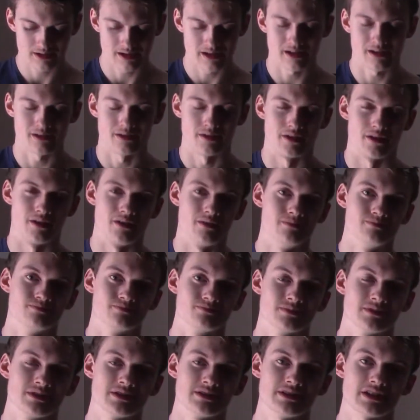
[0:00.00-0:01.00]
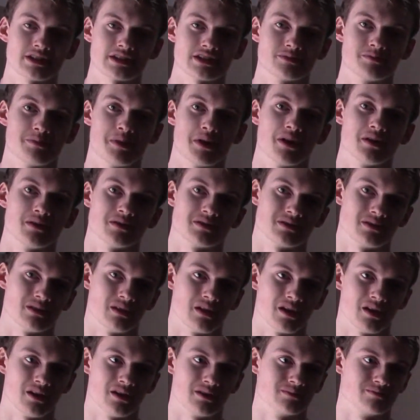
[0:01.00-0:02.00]
I don't know, six parts
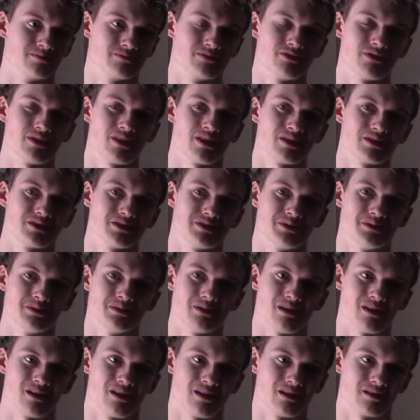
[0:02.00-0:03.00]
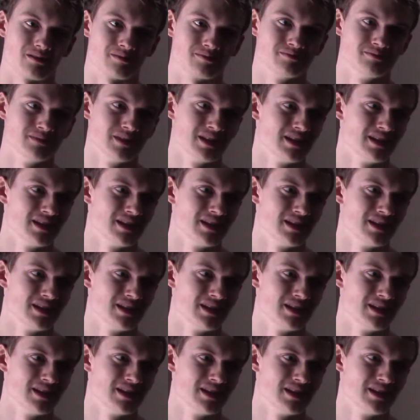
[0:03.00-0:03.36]
long, far too long.